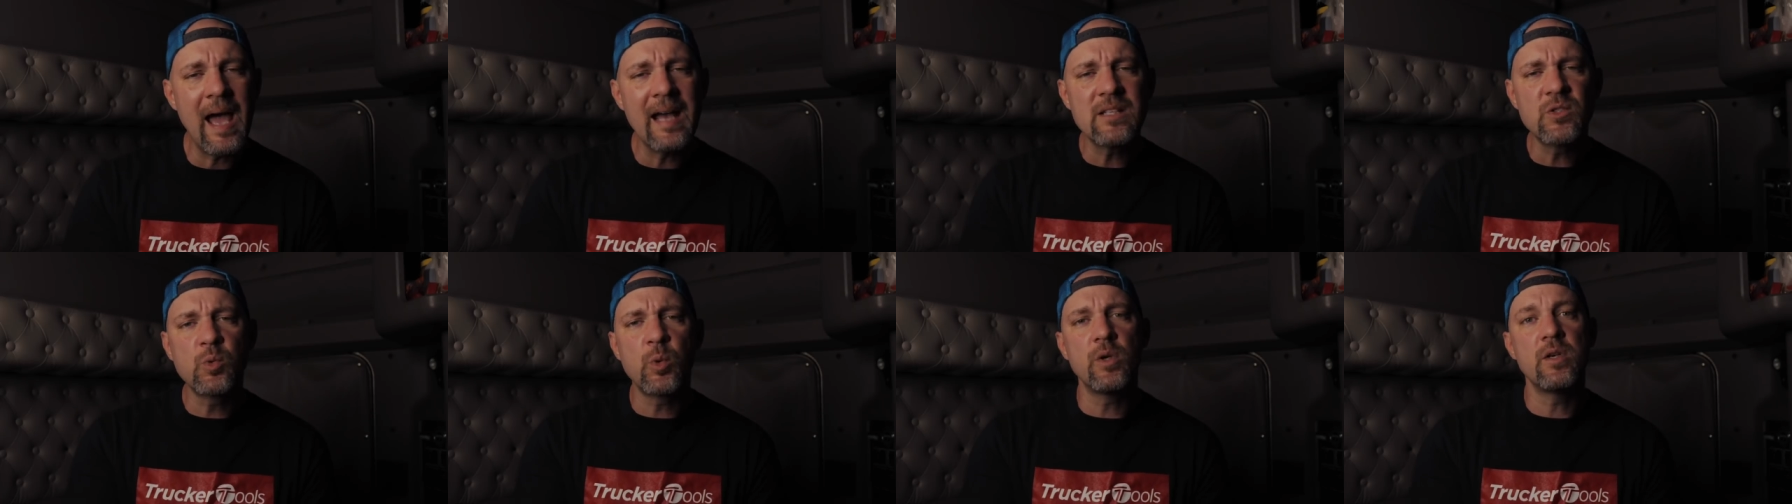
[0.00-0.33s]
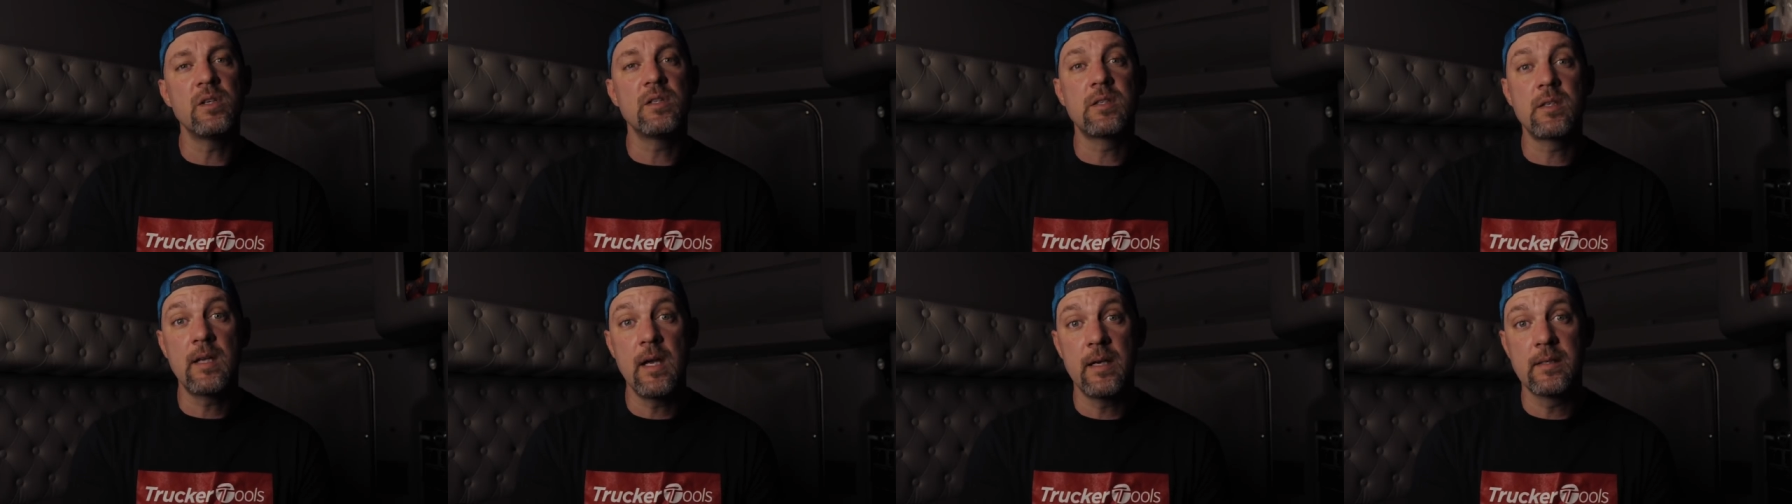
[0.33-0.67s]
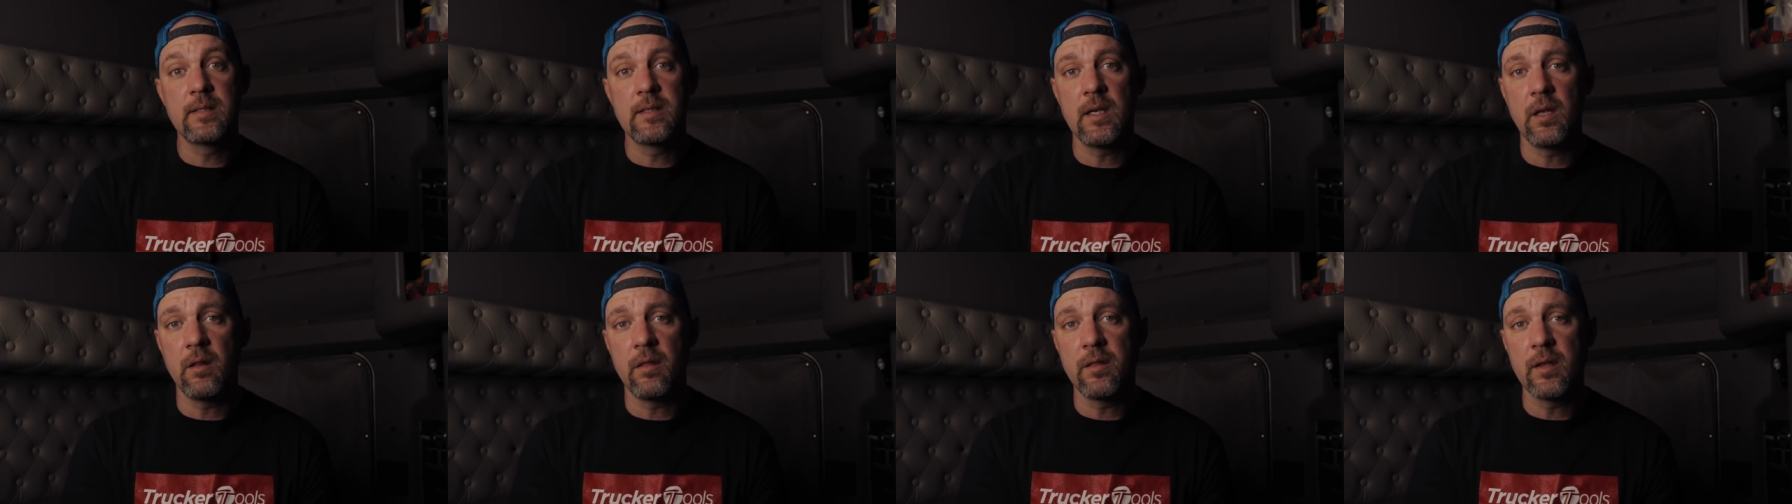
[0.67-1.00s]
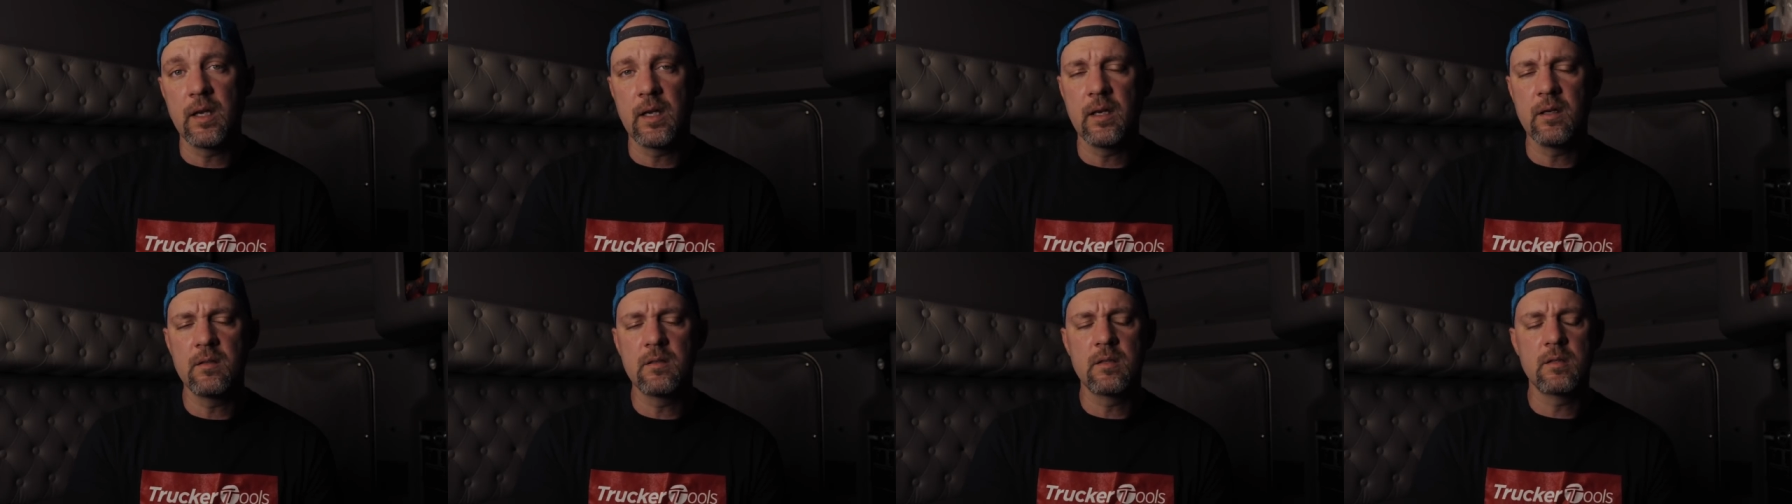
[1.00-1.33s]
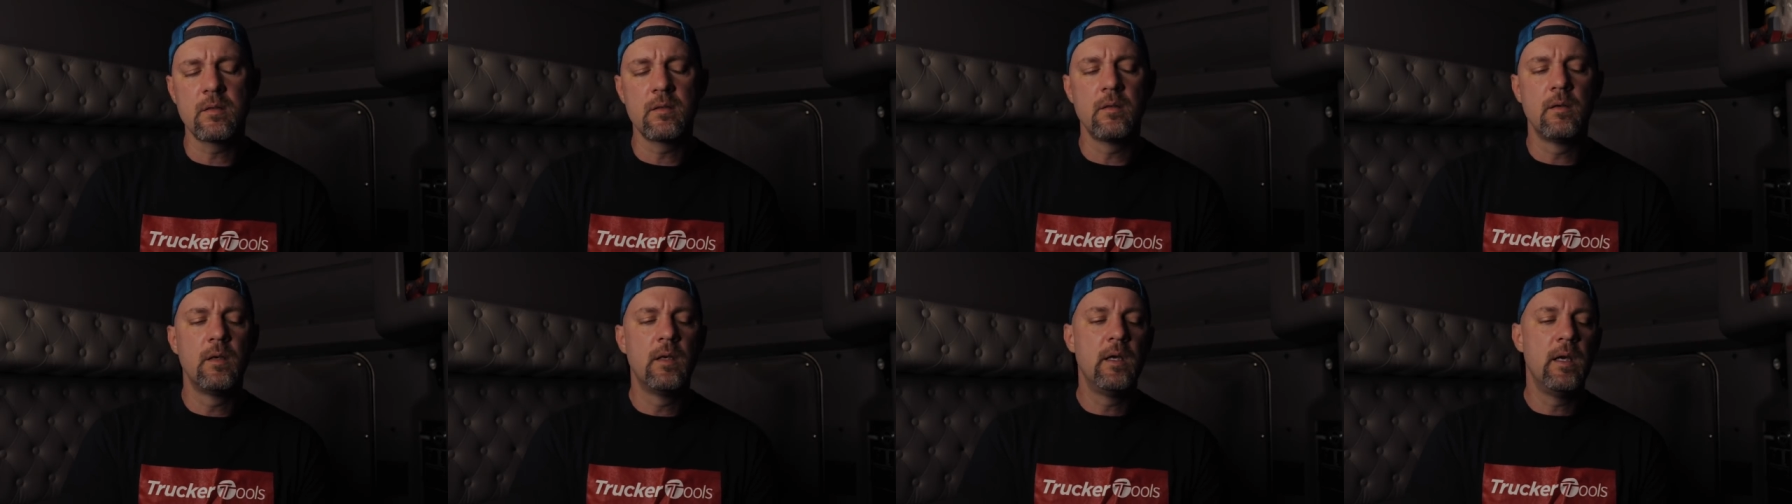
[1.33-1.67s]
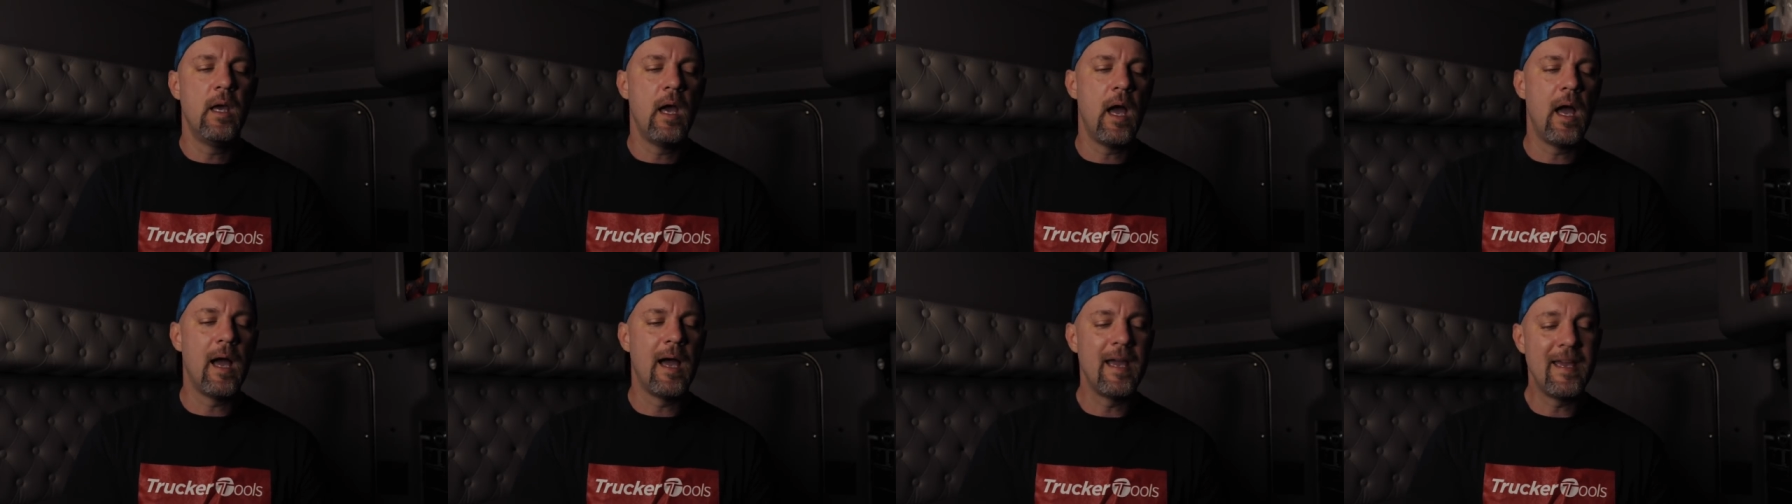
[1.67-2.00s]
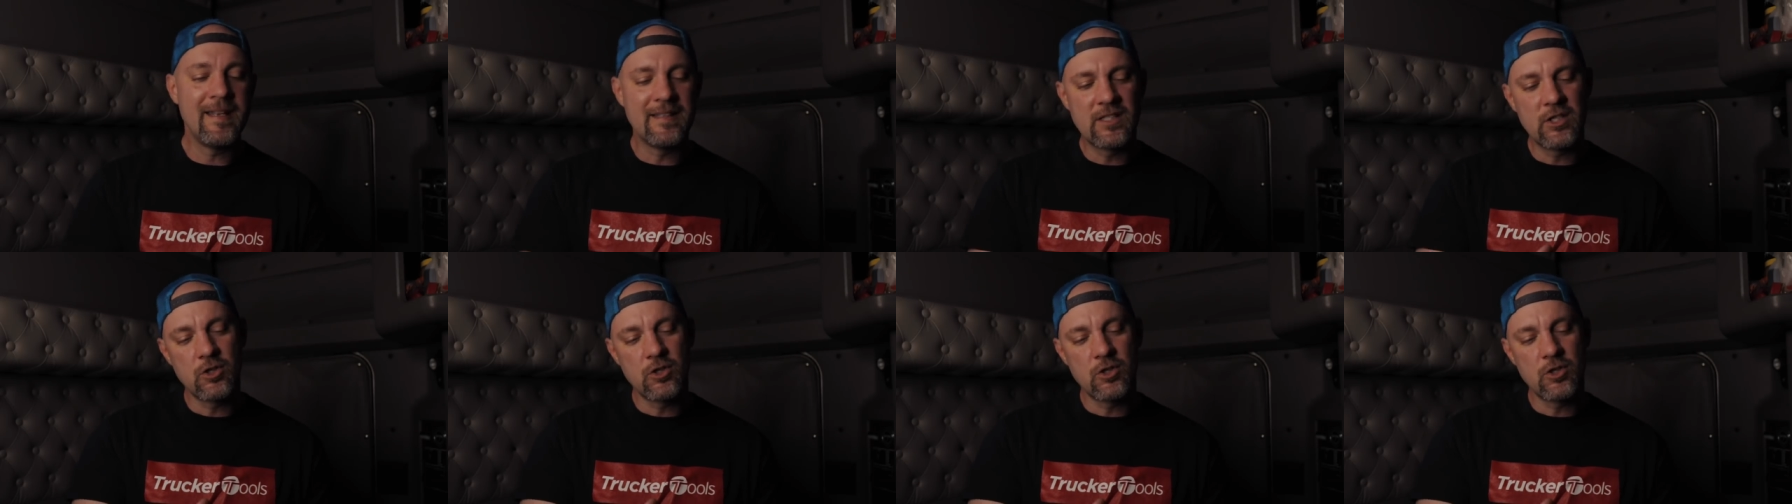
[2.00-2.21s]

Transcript: as we're discussing things, uh,